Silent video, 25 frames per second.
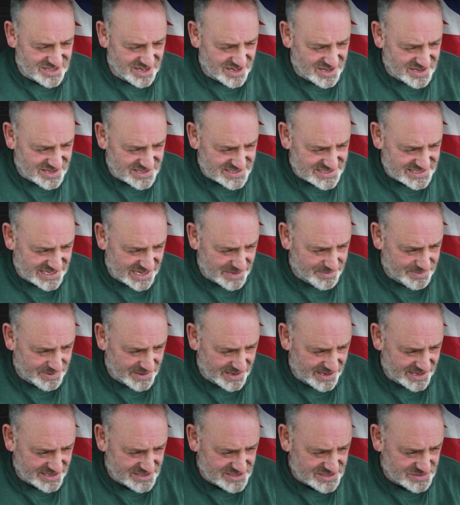tape
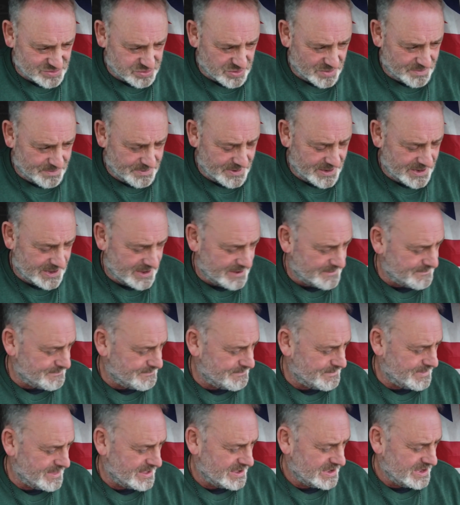it. It just would be
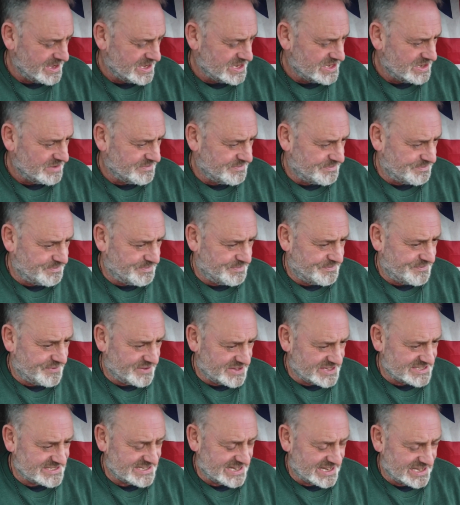
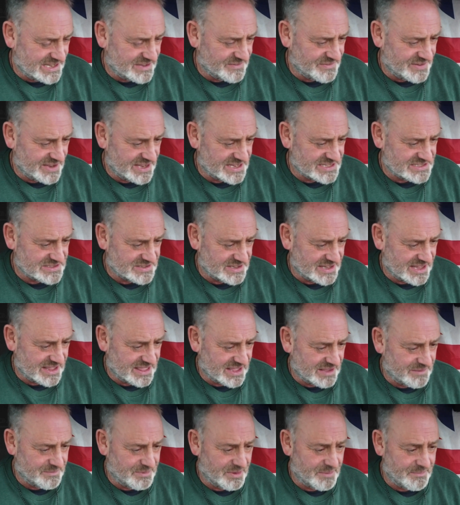for the sake of it, it's not
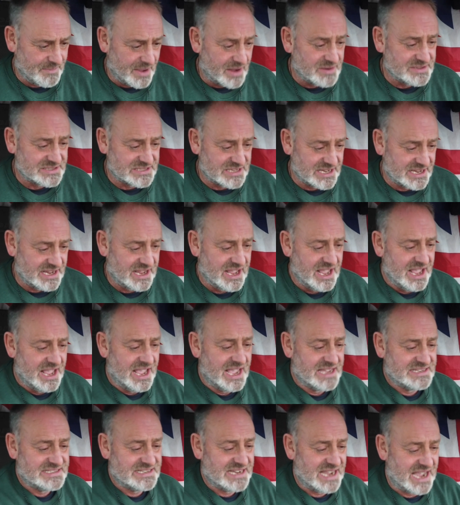a thing. But mostly
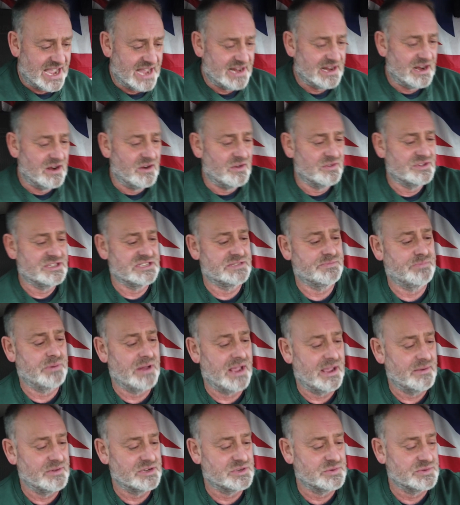it's the analog display